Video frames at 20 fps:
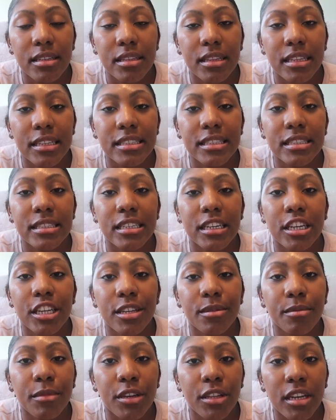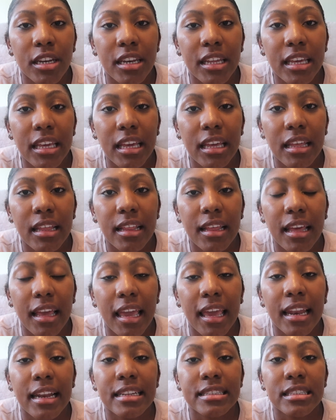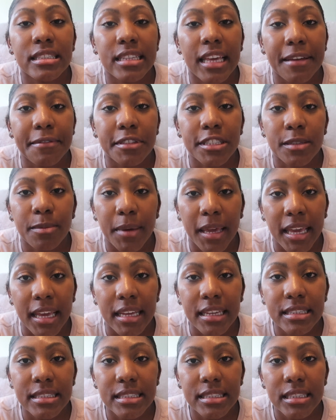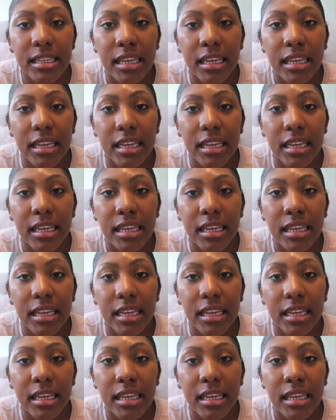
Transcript: This is a community and a safe space,